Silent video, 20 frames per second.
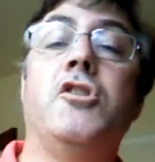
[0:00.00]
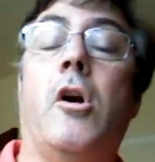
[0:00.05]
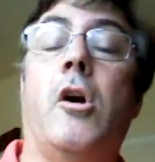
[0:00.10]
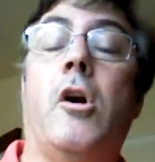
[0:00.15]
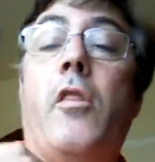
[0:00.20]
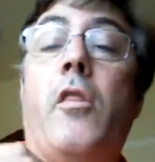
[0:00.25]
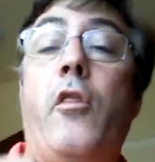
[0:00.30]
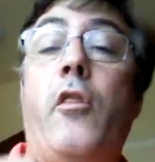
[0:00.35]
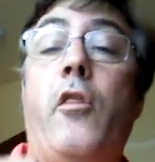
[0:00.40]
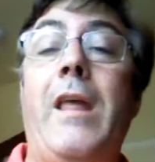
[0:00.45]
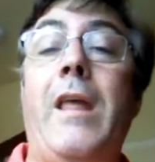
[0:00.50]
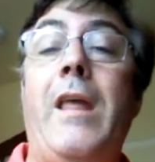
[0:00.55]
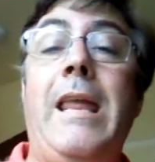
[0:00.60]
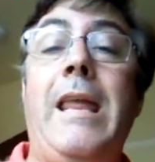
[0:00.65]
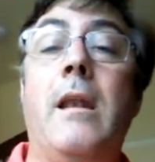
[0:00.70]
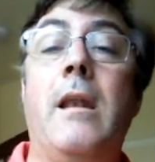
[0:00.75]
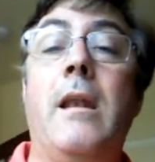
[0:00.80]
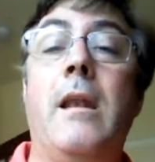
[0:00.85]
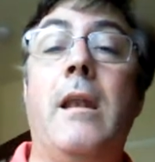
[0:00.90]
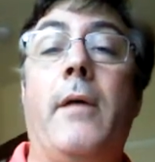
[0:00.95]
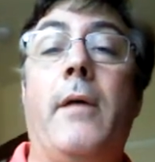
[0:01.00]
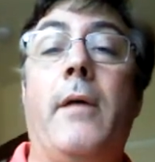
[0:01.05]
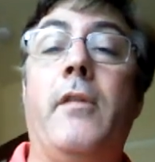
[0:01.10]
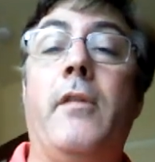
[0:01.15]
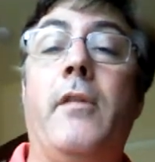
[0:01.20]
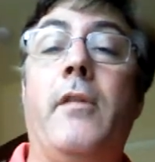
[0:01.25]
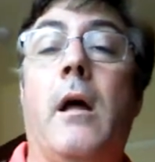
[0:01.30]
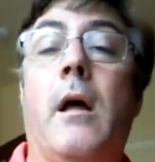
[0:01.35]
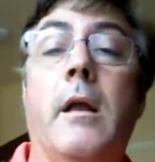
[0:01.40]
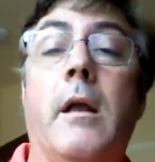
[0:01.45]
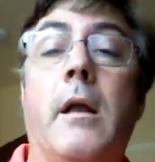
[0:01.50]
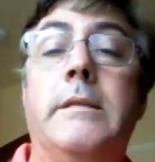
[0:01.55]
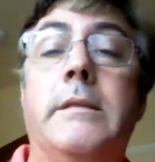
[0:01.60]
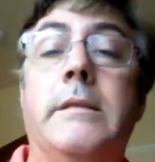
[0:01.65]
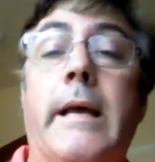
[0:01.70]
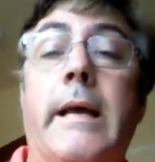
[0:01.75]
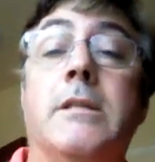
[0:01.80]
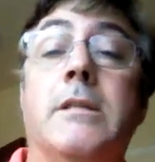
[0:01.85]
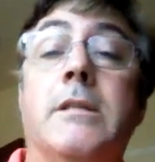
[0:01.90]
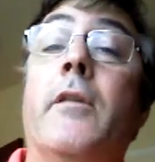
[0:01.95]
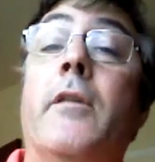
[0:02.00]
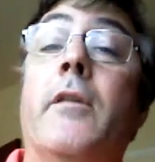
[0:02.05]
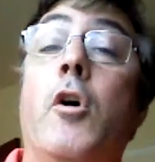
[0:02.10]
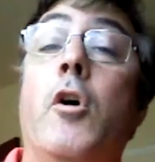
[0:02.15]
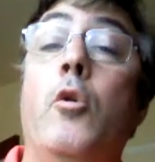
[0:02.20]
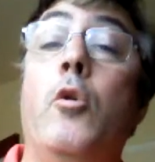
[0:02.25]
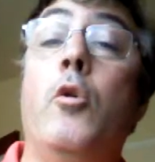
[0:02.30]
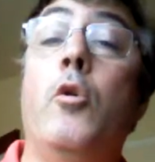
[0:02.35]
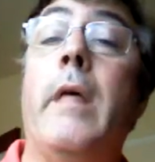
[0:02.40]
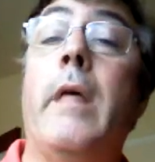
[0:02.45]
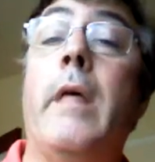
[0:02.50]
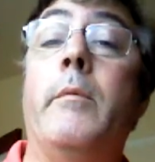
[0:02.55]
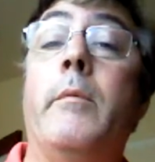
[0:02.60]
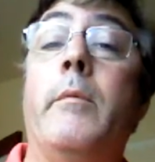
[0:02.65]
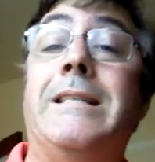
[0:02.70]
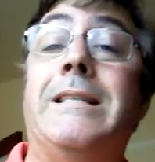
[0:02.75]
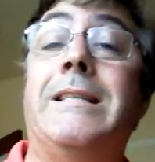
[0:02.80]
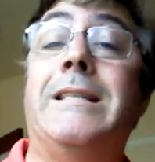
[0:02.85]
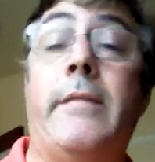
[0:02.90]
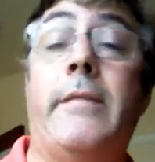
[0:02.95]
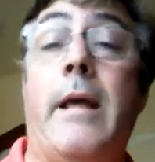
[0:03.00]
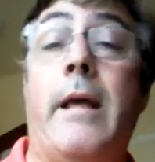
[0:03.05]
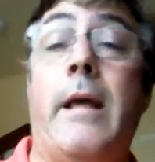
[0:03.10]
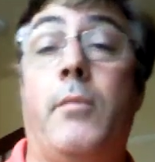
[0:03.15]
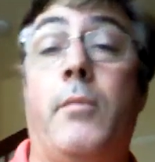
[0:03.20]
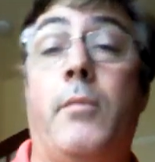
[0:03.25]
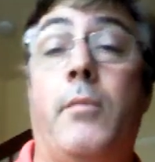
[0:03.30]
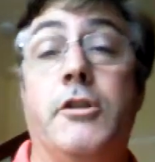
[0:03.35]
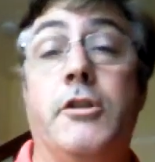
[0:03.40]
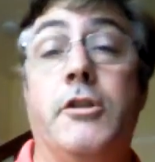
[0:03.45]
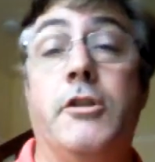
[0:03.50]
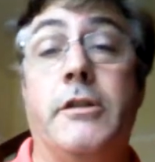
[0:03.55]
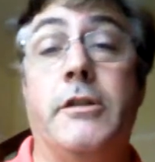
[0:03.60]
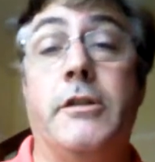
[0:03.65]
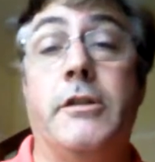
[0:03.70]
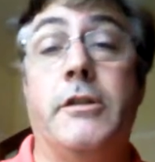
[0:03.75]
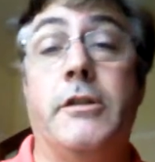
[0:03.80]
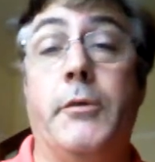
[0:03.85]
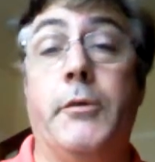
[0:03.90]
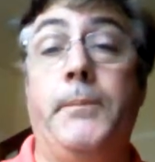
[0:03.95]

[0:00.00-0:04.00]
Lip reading: thinking about the context of who they would send that project to.